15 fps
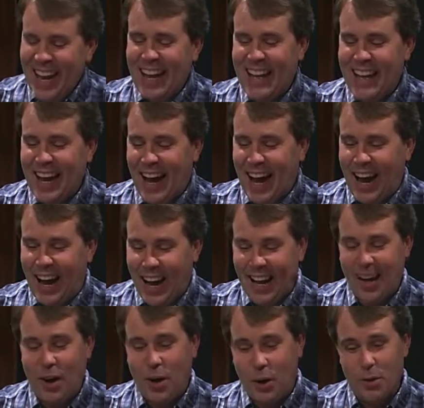and I
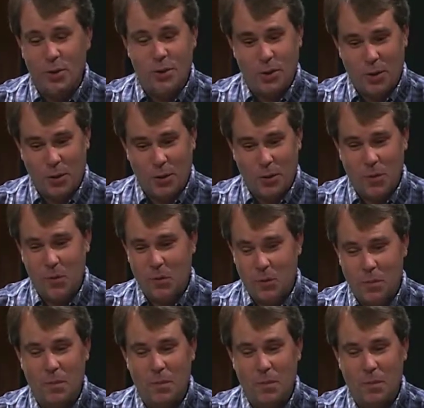also